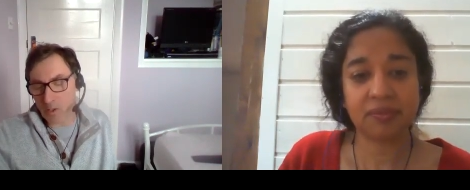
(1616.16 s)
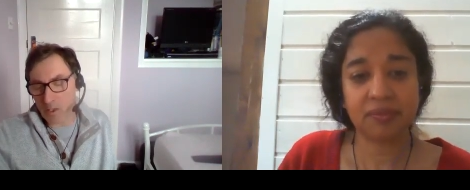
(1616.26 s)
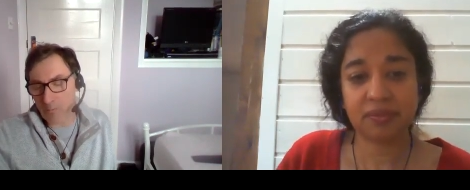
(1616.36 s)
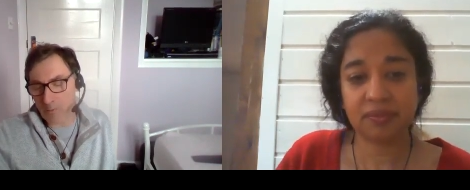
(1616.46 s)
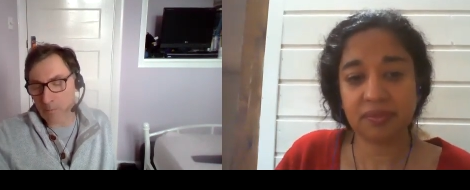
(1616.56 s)

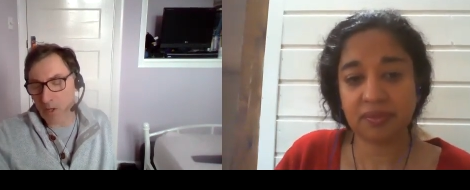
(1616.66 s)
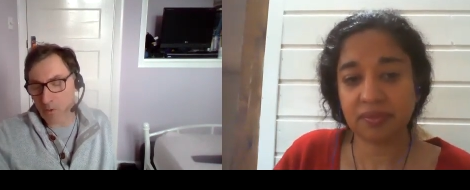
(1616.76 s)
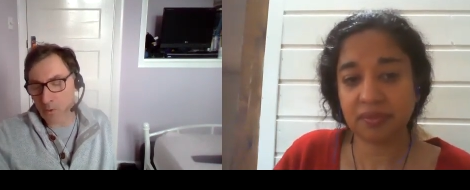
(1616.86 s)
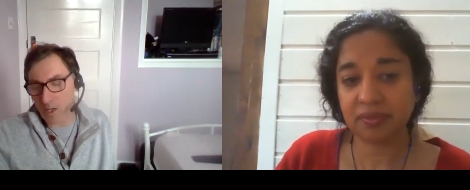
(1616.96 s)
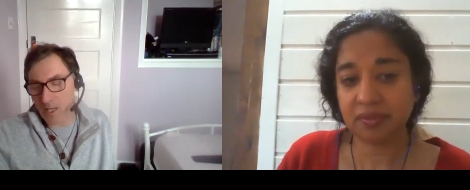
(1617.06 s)
Speaker 1: the, the
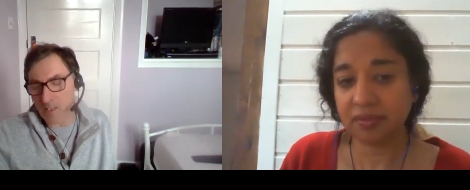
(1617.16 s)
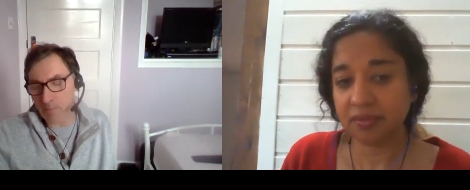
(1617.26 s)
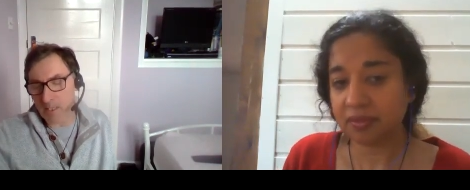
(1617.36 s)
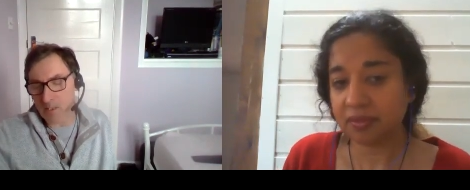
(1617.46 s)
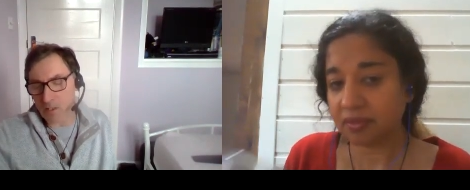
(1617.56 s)
way has
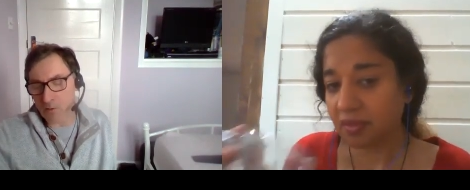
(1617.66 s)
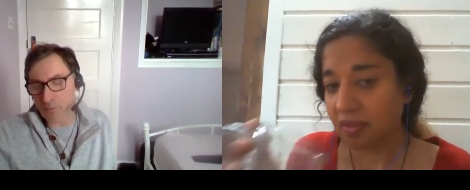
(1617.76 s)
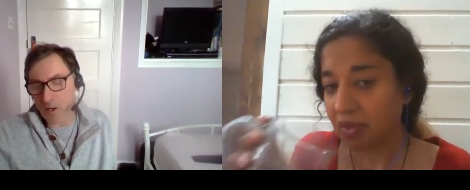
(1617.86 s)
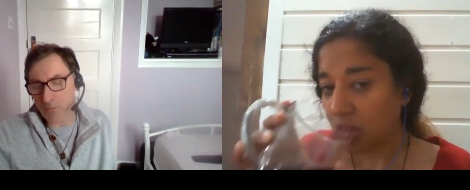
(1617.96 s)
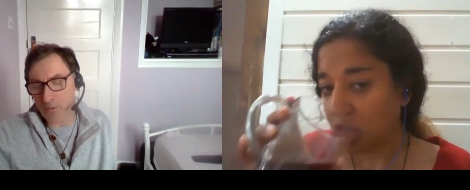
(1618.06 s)
been so far
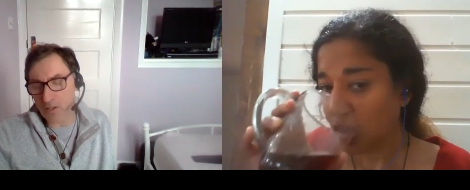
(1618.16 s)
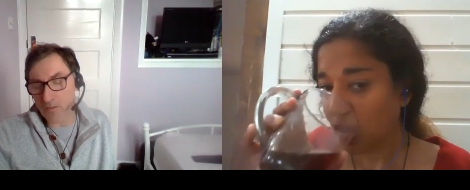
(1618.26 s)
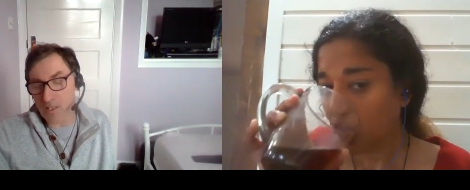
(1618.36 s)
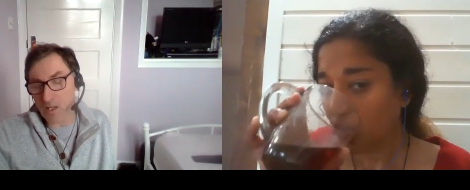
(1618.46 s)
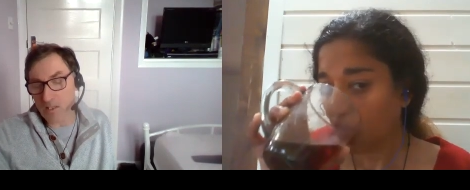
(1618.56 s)
for a lot of
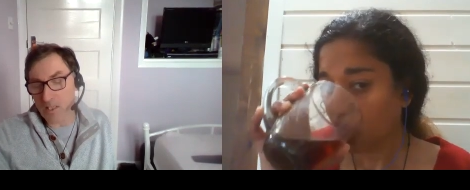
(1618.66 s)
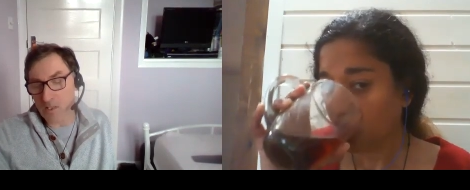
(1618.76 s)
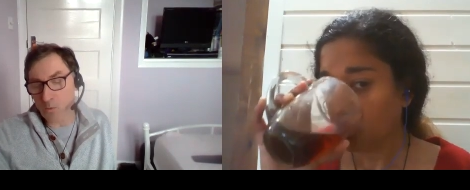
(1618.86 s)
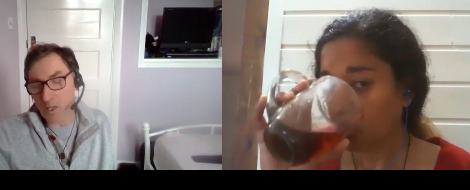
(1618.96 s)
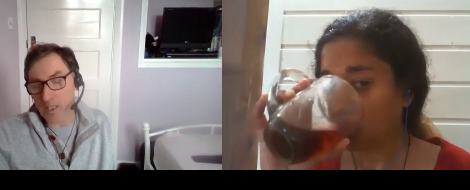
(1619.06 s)
starseeds to
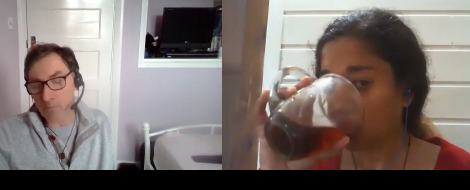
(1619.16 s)
wake up